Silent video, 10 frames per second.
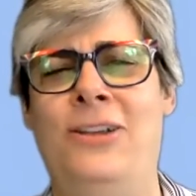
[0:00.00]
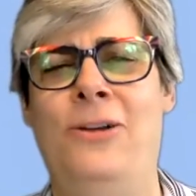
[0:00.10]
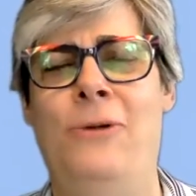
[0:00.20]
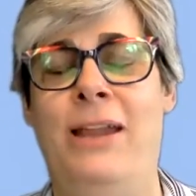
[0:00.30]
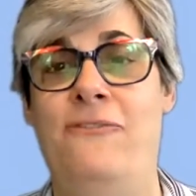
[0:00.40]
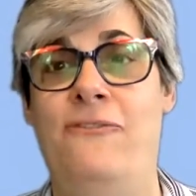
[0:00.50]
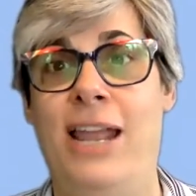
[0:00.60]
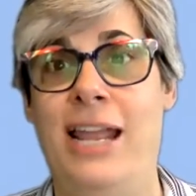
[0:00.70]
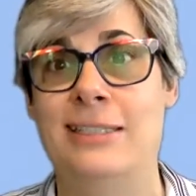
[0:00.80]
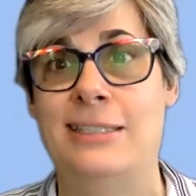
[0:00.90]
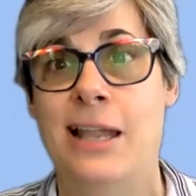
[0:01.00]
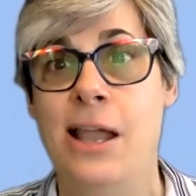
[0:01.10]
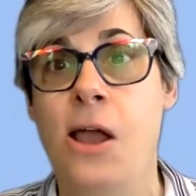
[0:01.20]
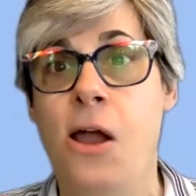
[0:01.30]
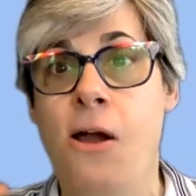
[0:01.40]
too advanced
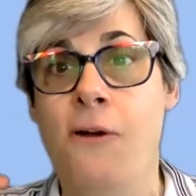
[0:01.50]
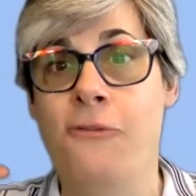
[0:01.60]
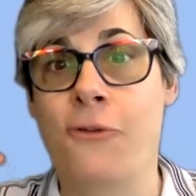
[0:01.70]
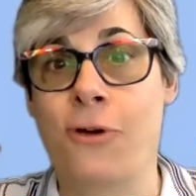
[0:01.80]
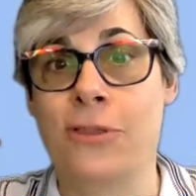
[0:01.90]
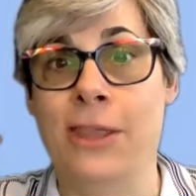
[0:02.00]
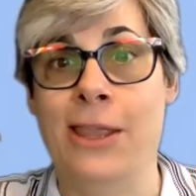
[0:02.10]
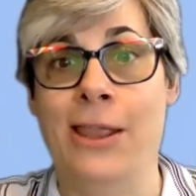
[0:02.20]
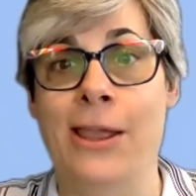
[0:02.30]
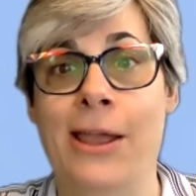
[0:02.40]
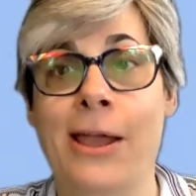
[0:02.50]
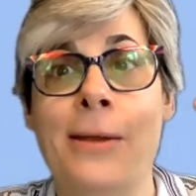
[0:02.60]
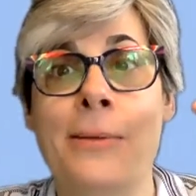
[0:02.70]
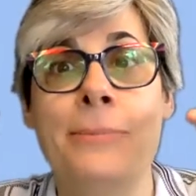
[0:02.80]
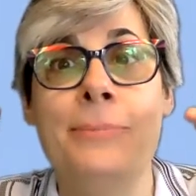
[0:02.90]
for the
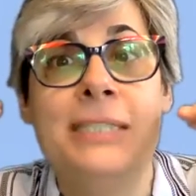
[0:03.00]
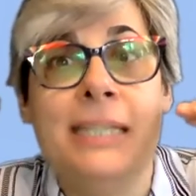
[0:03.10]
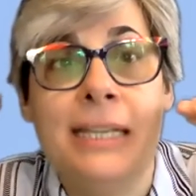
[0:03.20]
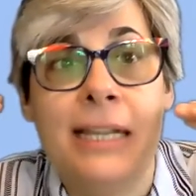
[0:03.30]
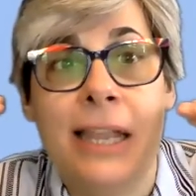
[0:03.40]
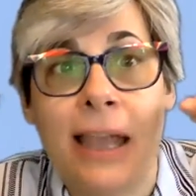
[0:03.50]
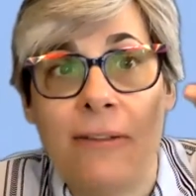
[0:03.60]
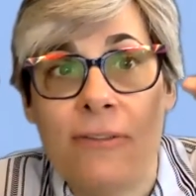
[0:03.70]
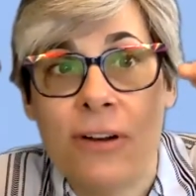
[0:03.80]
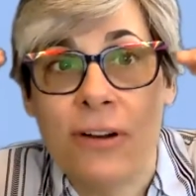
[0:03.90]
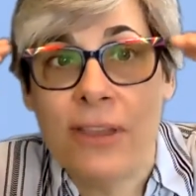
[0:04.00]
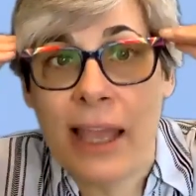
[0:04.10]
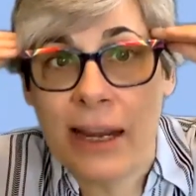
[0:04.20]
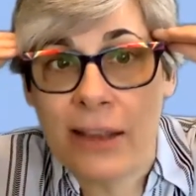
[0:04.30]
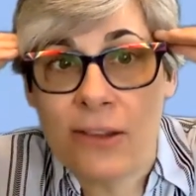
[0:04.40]
empty cavern
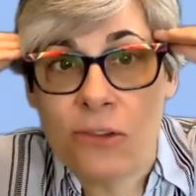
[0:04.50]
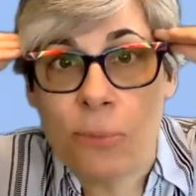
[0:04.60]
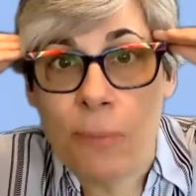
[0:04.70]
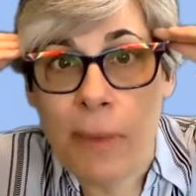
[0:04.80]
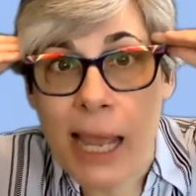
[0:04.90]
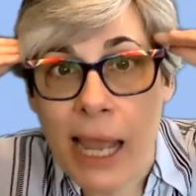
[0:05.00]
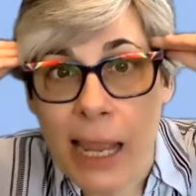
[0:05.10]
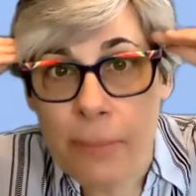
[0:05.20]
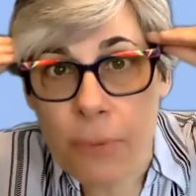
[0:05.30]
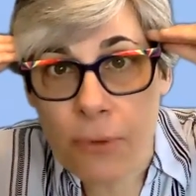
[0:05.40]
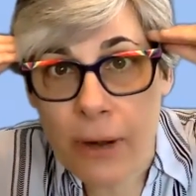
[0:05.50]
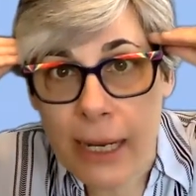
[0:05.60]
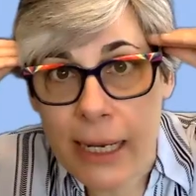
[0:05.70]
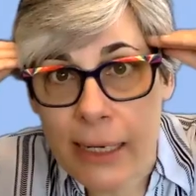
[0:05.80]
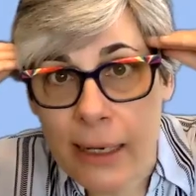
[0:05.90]
that is my
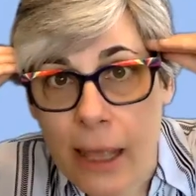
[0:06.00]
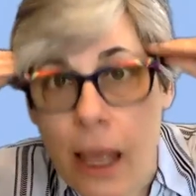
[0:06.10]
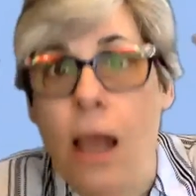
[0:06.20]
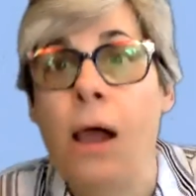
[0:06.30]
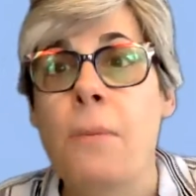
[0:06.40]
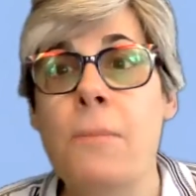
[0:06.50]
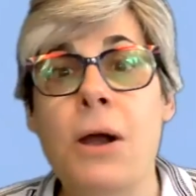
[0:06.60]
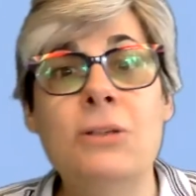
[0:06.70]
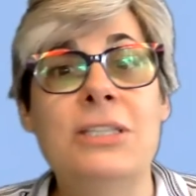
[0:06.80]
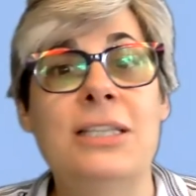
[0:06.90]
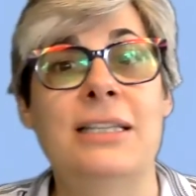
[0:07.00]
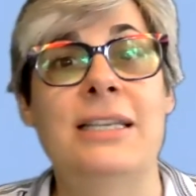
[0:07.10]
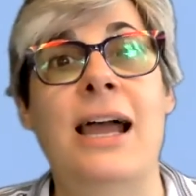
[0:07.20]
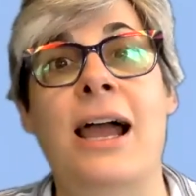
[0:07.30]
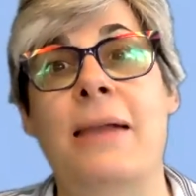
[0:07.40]
brain. Most of the
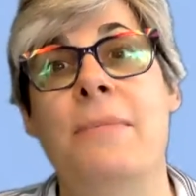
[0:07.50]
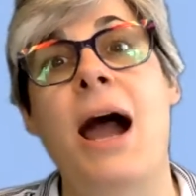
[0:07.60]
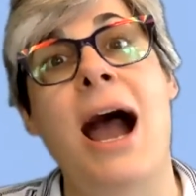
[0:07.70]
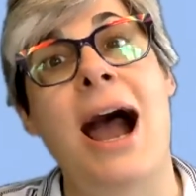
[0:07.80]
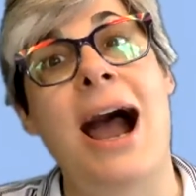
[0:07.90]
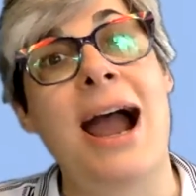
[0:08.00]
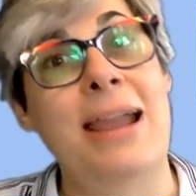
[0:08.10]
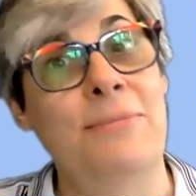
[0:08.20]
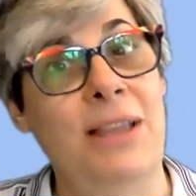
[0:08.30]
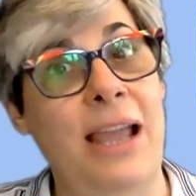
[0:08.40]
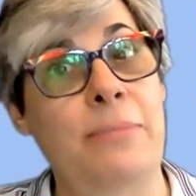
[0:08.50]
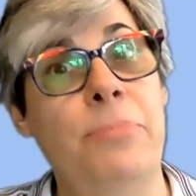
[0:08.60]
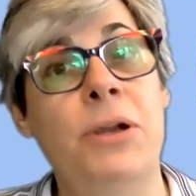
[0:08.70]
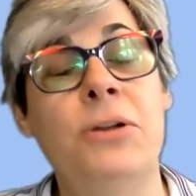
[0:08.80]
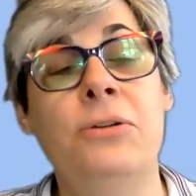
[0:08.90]
time, I am
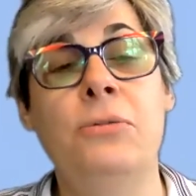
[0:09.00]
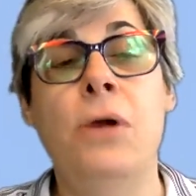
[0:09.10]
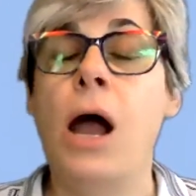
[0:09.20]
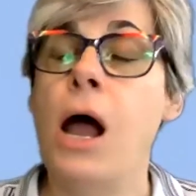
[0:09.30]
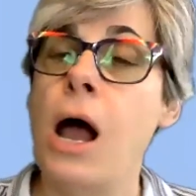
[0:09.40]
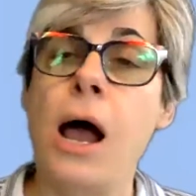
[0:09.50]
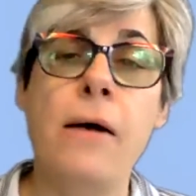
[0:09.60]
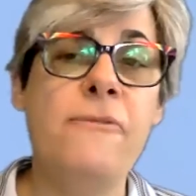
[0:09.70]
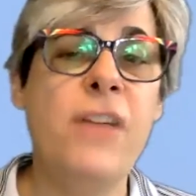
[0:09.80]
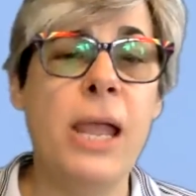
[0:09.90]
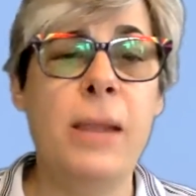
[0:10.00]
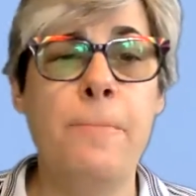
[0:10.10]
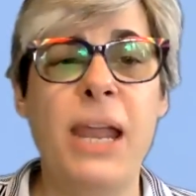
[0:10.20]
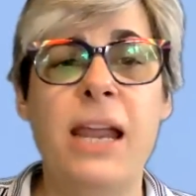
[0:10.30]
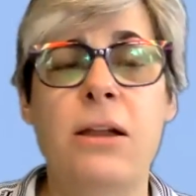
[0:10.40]
like Pooh, a
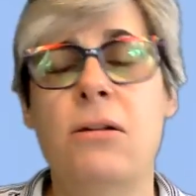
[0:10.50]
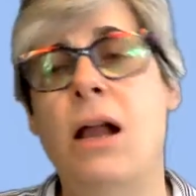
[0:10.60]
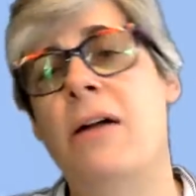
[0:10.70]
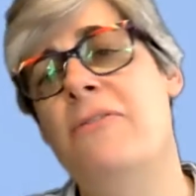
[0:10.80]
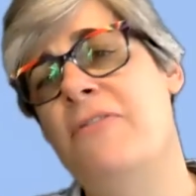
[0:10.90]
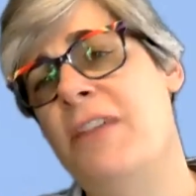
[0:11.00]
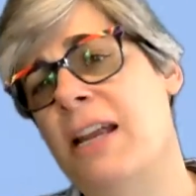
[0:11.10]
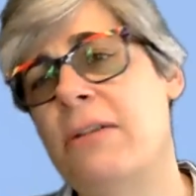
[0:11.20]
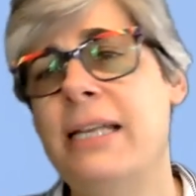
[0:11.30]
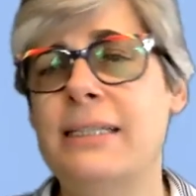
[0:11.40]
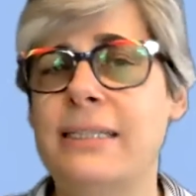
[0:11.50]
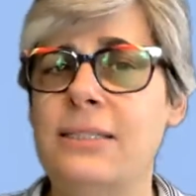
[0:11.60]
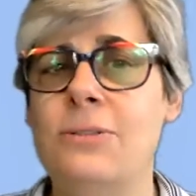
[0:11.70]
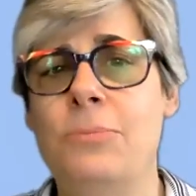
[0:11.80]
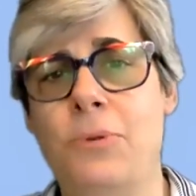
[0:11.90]
bear of very
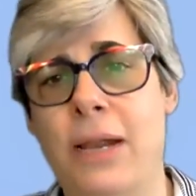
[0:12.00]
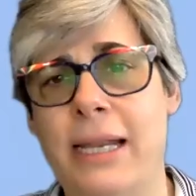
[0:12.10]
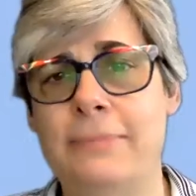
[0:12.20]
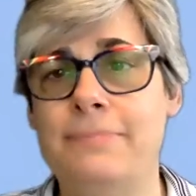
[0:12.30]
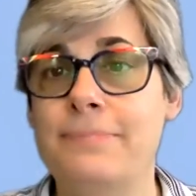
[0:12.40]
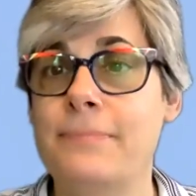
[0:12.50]
little brain.